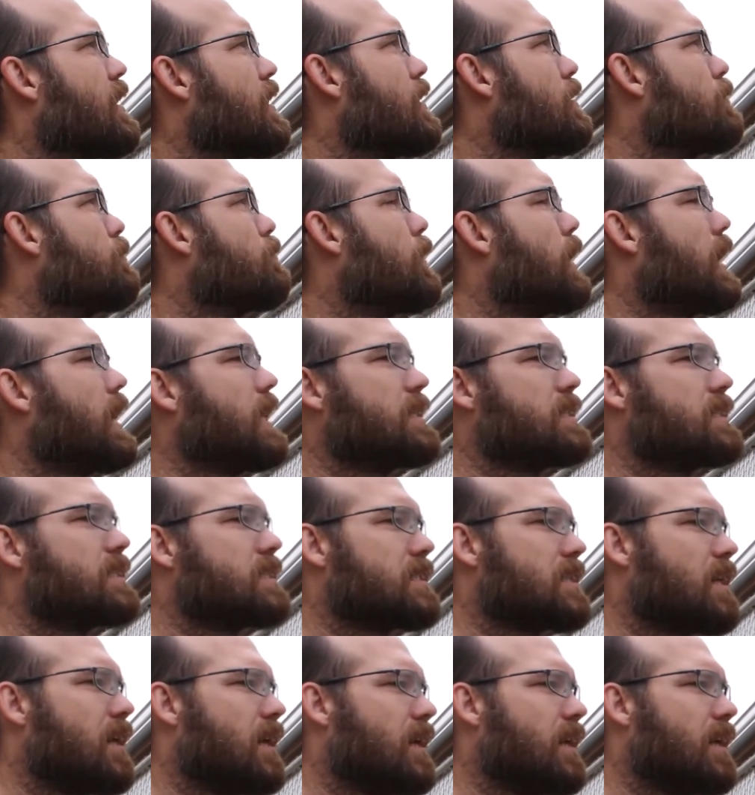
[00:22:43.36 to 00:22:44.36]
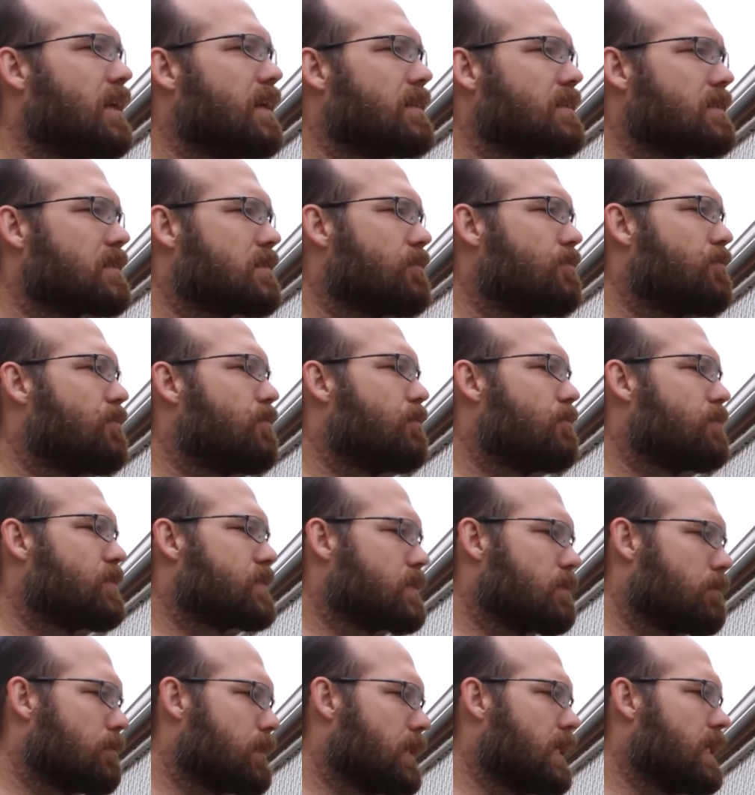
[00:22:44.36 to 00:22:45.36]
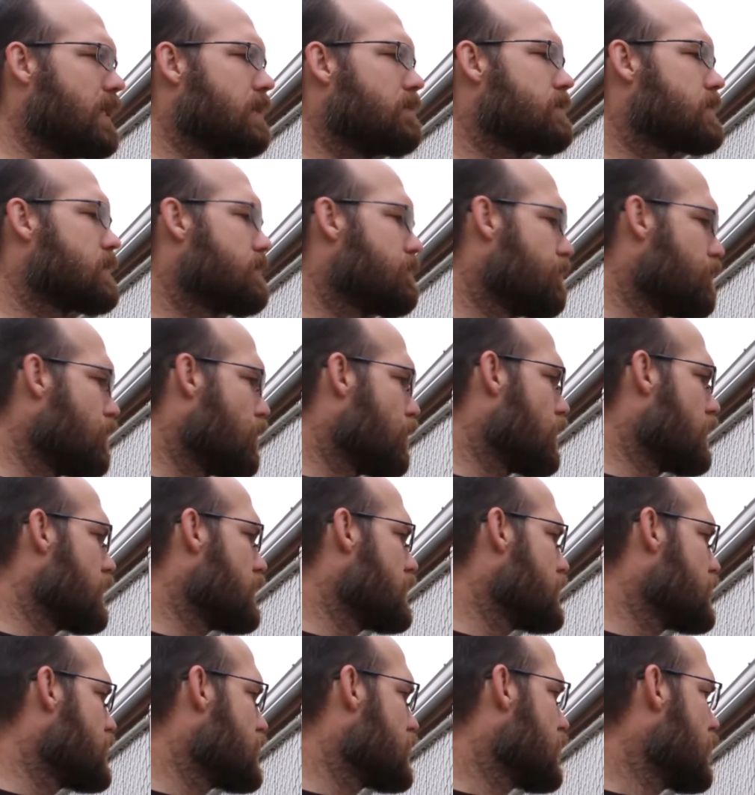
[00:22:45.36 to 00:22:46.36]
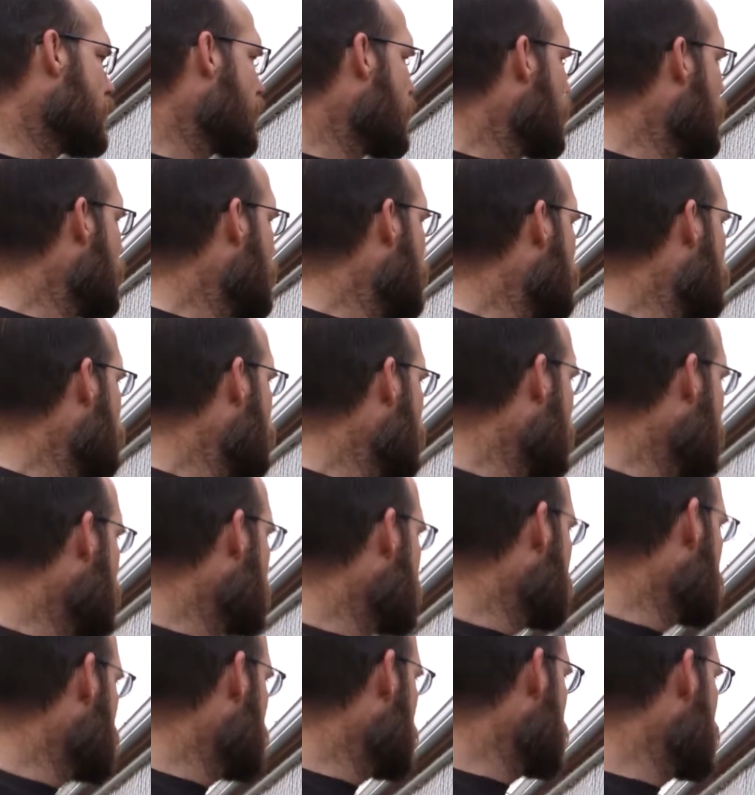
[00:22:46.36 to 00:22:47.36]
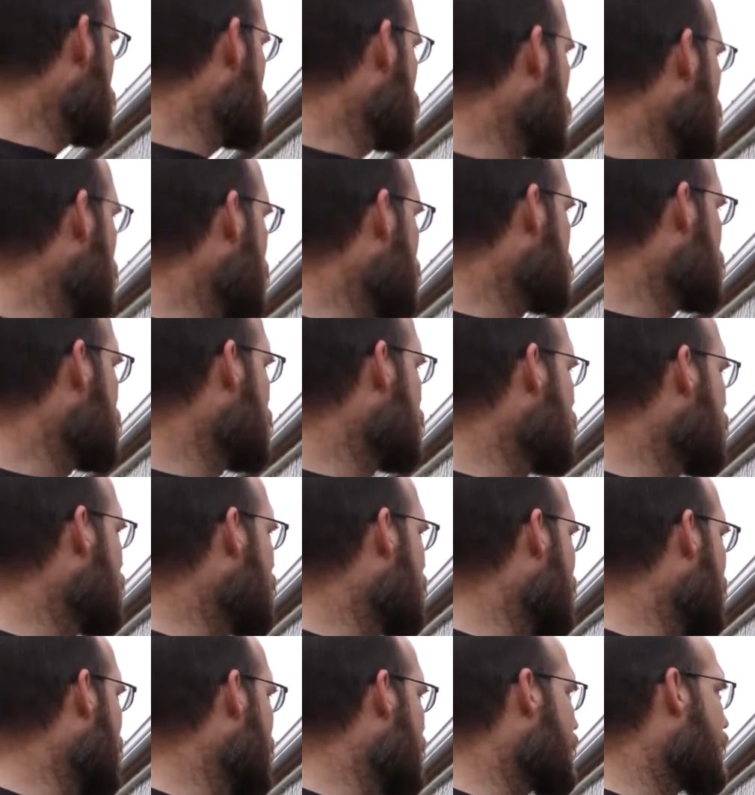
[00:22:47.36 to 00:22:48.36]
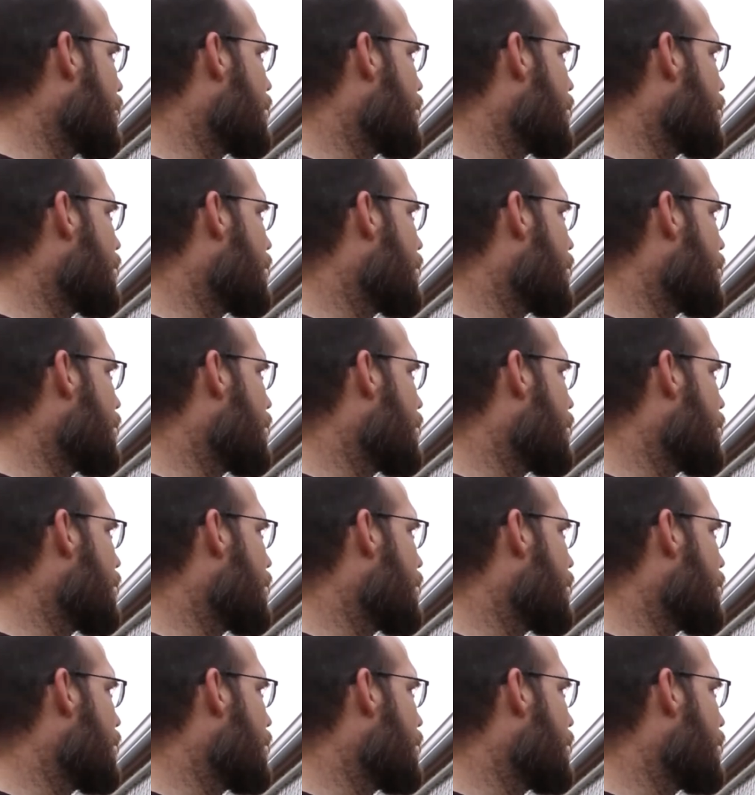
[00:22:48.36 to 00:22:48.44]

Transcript: the branches on it and some leaves, some foliage. So this is what you want it to look like.